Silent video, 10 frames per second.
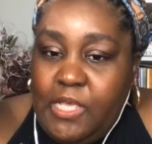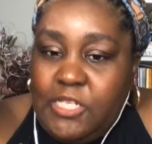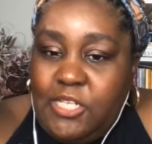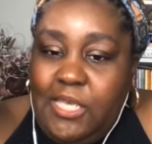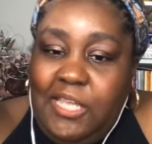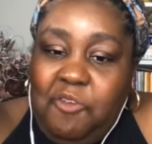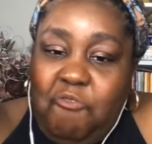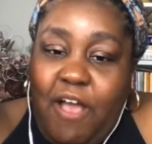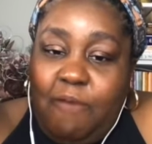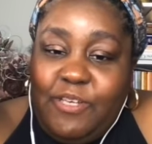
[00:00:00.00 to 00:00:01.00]
She eating the
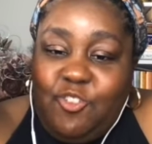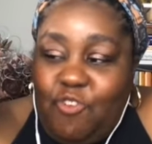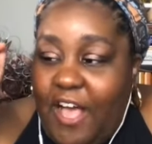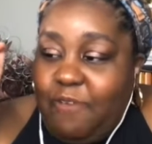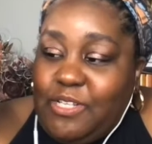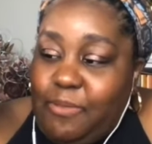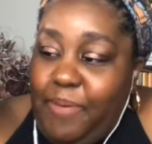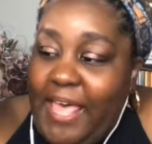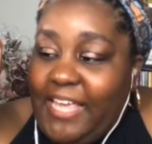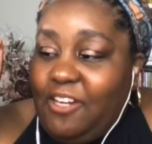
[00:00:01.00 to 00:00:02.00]
ramen dry with the
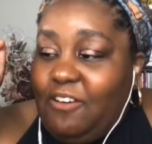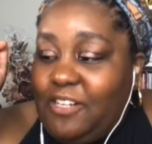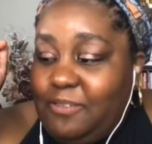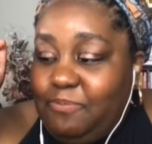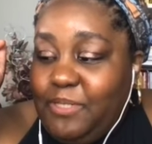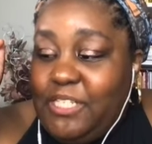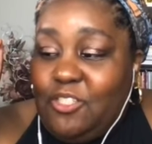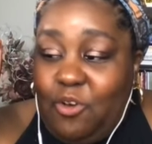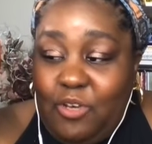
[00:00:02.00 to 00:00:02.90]
packet on it, but it's.